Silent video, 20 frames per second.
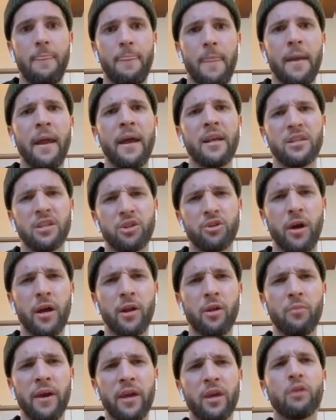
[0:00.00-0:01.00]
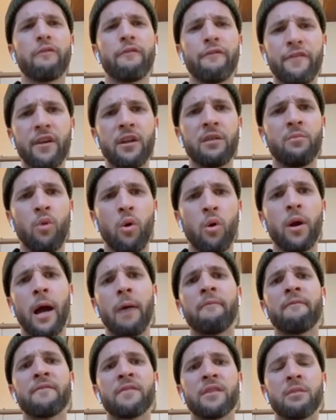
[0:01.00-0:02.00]
and actually trying to make you feel more
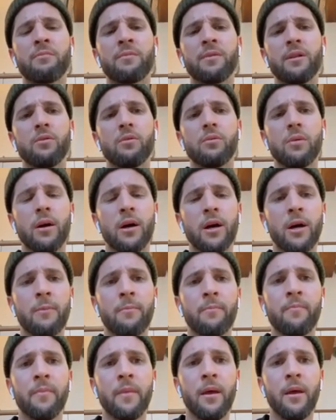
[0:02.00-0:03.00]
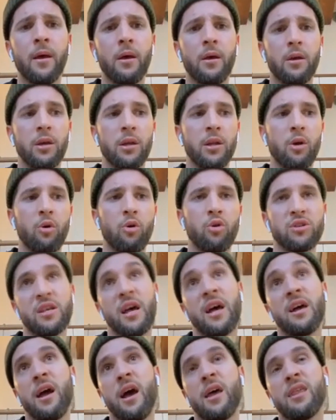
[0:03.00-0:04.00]
comfortable. Because
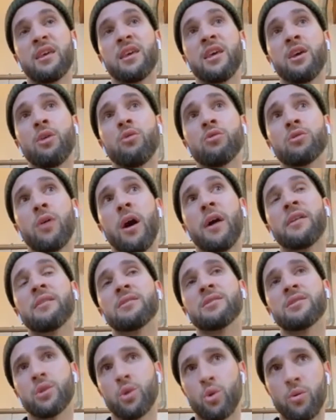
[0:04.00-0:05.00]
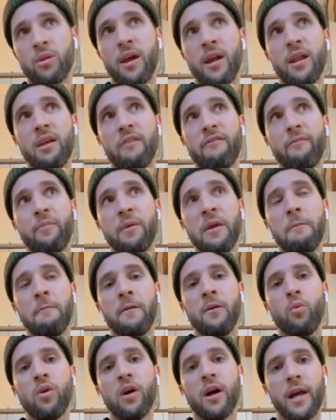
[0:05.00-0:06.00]
I think he also understood that if
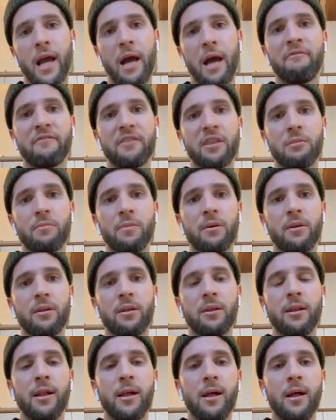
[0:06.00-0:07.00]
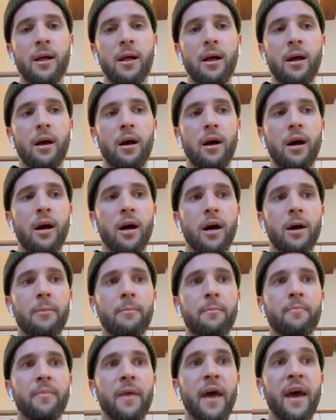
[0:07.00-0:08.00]
people were comfortable
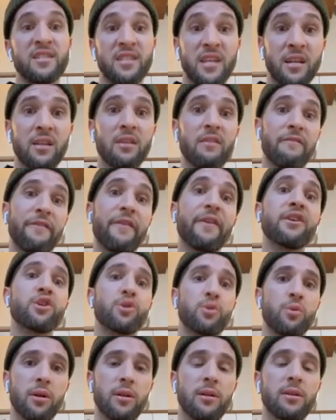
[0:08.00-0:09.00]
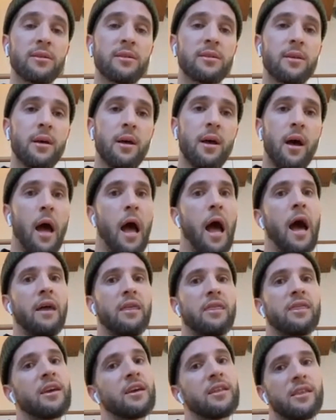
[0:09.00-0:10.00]
as individuals, I
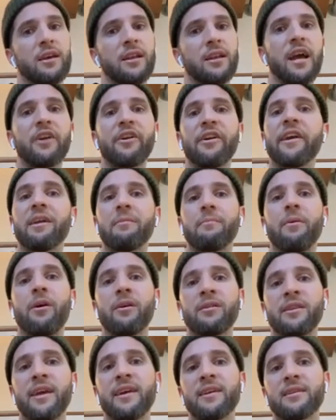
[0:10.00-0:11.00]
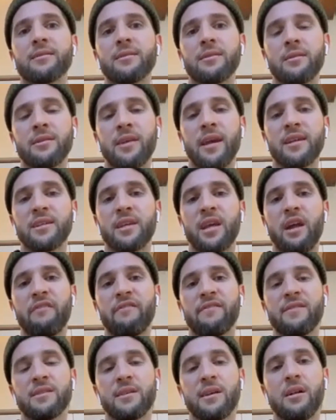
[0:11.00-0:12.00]
think the like cricket part takes care
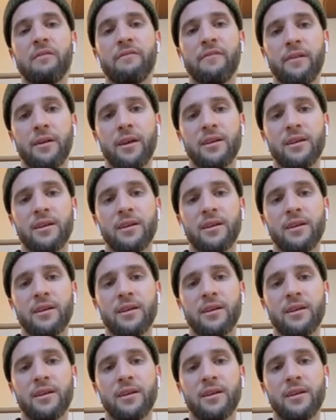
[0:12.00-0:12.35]
of itself, I